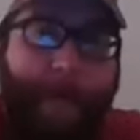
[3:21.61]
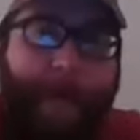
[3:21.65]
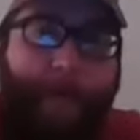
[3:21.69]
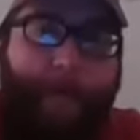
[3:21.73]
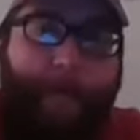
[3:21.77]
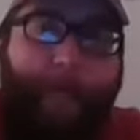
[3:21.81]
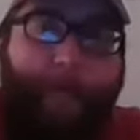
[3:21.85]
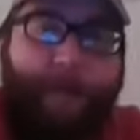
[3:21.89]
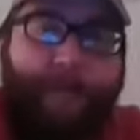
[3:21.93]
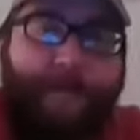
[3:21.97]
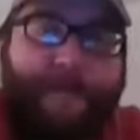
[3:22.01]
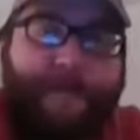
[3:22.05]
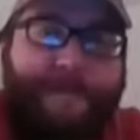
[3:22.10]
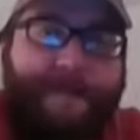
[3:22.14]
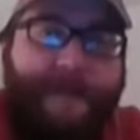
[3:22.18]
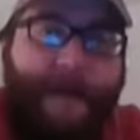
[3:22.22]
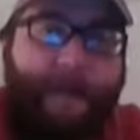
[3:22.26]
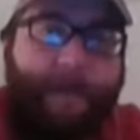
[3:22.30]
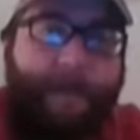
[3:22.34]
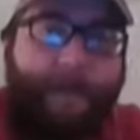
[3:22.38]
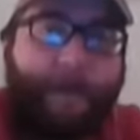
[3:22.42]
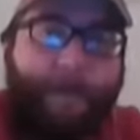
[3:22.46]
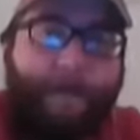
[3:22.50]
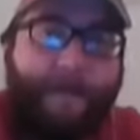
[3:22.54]
Pull this
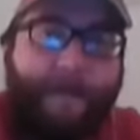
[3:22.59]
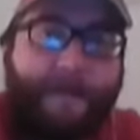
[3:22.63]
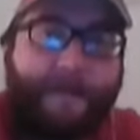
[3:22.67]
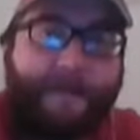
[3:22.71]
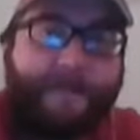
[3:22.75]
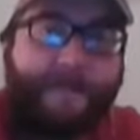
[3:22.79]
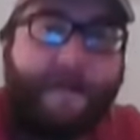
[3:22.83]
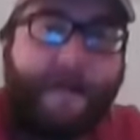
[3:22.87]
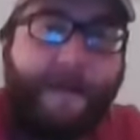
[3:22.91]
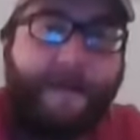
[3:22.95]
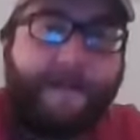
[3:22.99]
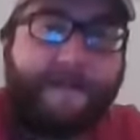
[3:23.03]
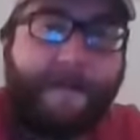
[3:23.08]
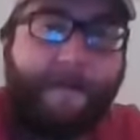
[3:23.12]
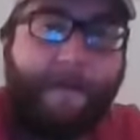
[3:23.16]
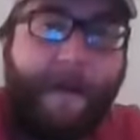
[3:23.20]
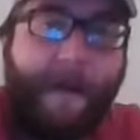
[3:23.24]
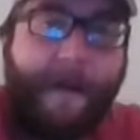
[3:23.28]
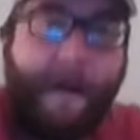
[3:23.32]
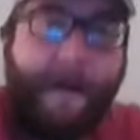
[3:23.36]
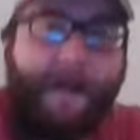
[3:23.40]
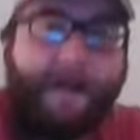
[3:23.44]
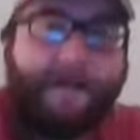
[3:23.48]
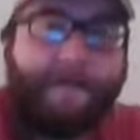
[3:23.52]
down a little bit because you can't see my
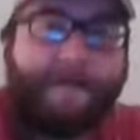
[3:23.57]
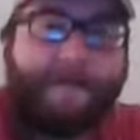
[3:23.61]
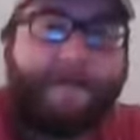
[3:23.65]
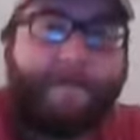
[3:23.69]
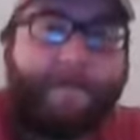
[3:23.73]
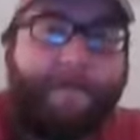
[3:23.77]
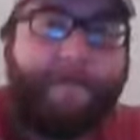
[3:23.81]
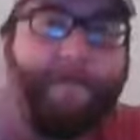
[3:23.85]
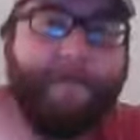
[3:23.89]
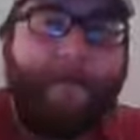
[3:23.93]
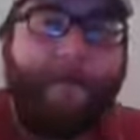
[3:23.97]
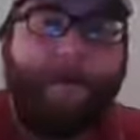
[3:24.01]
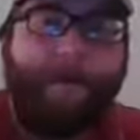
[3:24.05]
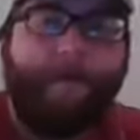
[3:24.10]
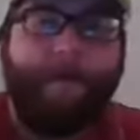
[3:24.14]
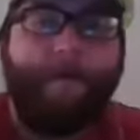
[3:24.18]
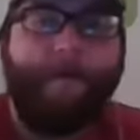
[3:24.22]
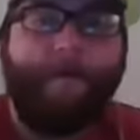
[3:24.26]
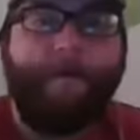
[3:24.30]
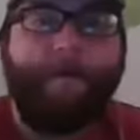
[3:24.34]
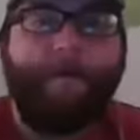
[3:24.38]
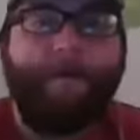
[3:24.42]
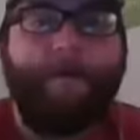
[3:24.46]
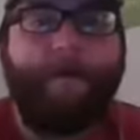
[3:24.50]
hands.
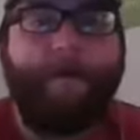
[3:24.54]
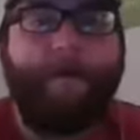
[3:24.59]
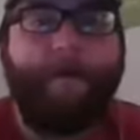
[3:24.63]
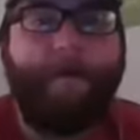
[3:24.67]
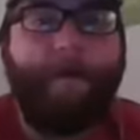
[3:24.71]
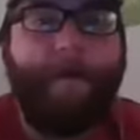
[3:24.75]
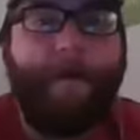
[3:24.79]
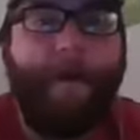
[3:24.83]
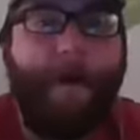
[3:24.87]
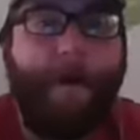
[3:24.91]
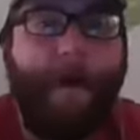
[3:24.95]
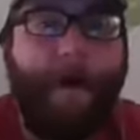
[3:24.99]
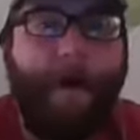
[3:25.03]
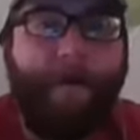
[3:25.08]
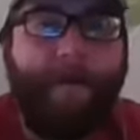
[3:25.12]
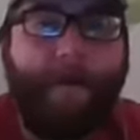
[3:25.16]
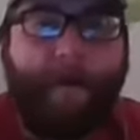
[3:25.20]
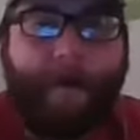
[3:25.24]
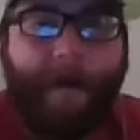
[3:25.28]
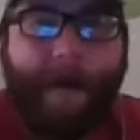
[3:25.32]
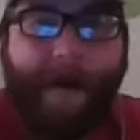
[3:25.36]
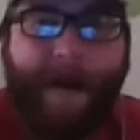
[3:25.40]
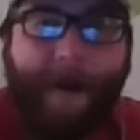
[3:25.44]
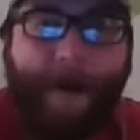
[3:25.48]
Oh,
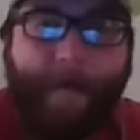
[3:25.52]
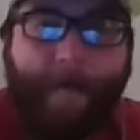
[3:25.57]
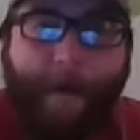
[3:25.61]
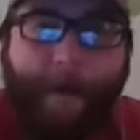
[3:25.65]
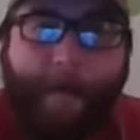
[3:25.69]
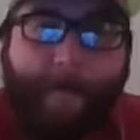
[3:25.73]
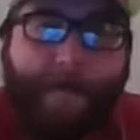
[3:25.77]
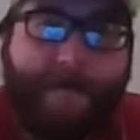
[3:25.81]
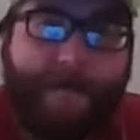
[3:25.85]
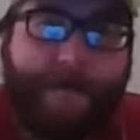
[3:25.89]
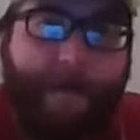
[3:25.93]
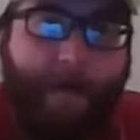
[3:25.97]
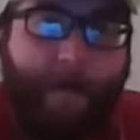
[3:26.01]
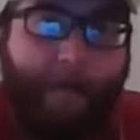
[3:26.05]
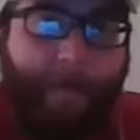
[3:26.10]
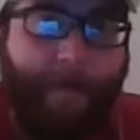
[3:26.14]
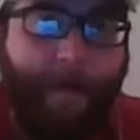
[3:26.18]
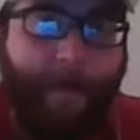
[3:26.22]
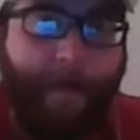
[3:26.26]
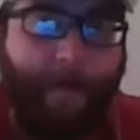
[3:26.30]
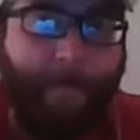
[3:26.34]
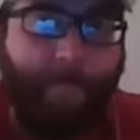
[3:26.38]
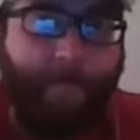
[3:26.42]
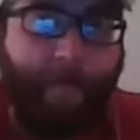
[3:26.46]
there I am. I'm so
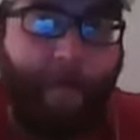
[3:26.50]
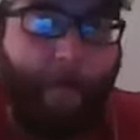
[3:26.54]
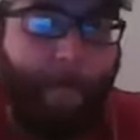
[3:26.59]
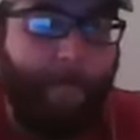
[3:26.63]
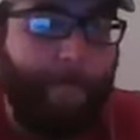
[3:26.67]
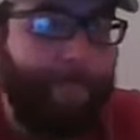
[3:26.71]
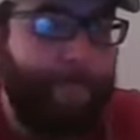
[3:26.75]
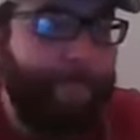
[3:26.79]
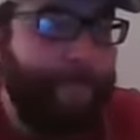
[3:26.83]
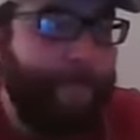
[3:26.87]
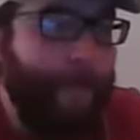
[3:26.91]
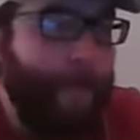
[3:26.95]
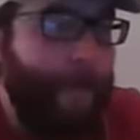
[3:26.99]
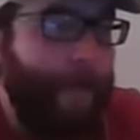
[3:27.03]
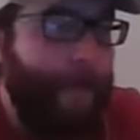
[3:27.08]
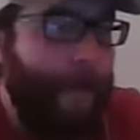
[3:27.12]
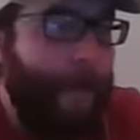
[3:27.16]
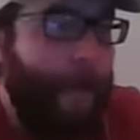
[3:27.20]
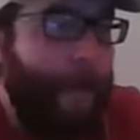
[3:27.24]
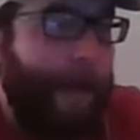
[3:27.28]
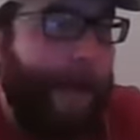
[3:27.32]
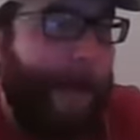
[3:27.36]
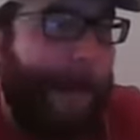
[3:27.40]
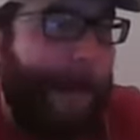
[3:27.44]
beautiful.
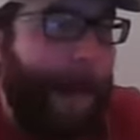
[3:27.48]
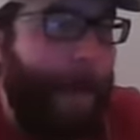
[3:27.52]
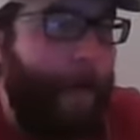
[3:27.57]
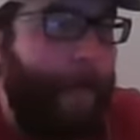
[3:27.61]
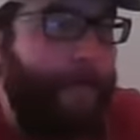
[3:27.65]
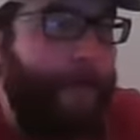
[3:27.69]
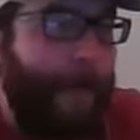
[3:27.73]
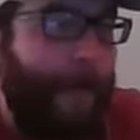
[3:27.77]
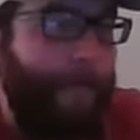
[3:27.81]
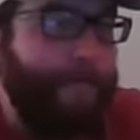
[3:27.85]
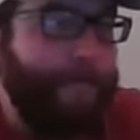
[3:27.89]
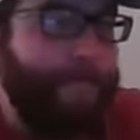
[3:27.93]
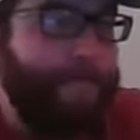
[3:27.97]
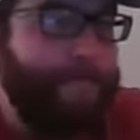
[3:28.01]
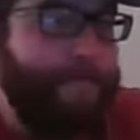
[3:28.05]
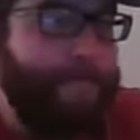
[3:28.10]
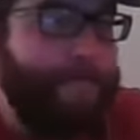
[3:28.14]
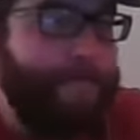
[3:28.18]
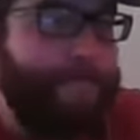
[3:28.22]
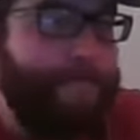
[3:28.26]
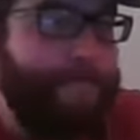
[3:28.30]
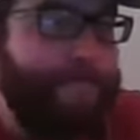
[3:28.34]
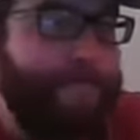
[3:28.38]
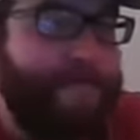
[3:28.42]
Okay.
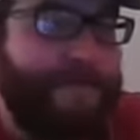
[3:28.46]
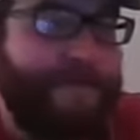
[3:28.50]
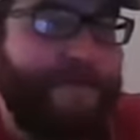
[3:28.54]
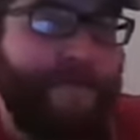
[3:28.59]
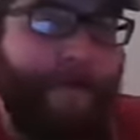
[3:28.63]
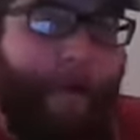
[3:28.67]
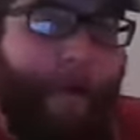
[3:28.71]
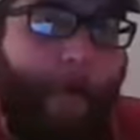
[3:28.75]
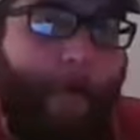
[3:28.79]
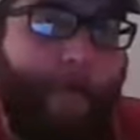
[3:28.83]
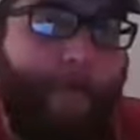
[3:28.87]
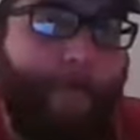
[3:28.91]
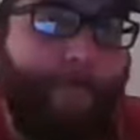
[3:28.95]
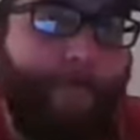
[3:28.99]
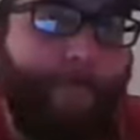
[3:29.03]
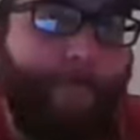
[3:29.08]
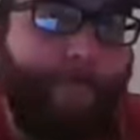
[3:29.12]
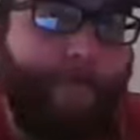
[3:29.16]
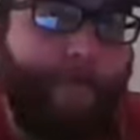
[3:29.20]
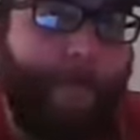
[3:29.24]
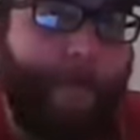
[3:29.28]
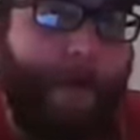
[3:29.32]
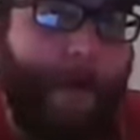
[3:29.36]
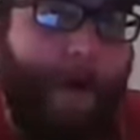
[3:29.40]
So,
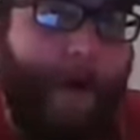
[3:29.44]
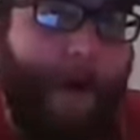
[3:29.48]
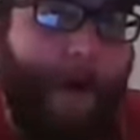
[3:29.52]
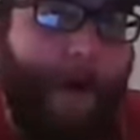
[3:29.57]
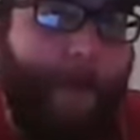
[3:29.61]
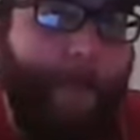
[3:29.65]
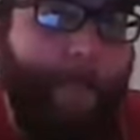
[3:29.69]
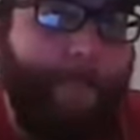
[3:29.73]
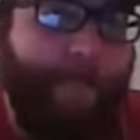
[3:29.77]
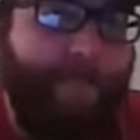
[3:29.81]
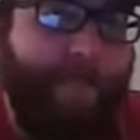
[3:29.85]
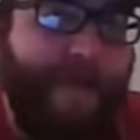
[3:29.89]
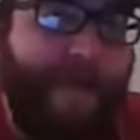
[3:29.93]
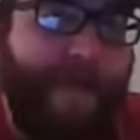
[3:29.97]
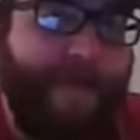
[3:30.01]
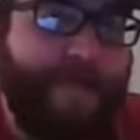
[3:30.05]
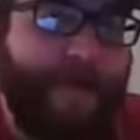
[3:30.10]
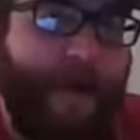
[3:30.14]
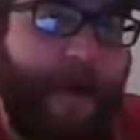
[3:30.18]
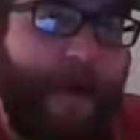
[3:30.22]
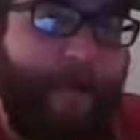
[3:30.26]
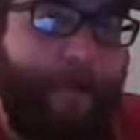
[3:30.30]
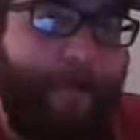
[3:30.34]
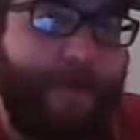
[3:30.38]

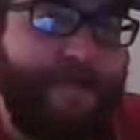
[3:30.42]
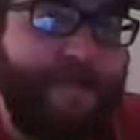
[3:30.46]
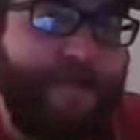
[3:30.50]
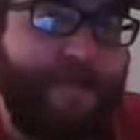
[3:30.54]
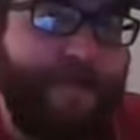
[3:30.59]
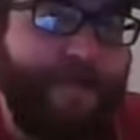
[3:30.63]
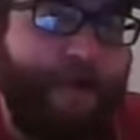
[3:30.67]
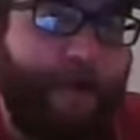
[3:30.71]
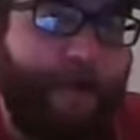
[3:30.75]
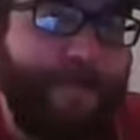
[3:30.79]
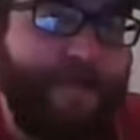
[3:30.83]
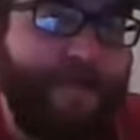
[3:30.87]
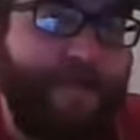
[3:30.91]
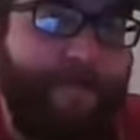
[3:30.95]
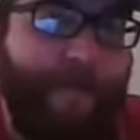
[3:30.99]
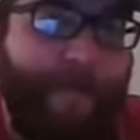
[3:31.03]
Hitchcock was in charge of the